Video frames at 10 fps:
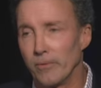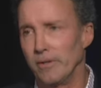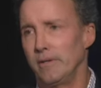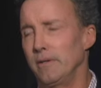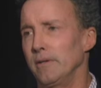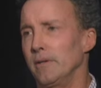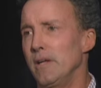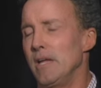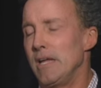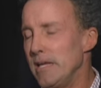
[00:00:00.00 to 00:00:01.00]
really do.
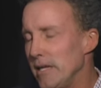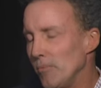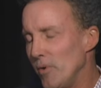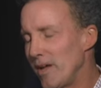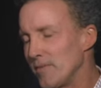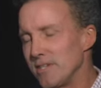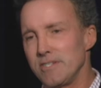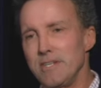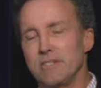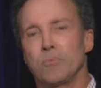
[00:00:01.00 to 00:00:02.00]
We have a
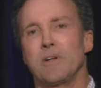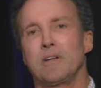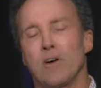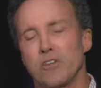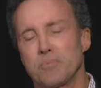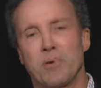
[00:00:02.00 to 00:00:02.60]
disease, what he calls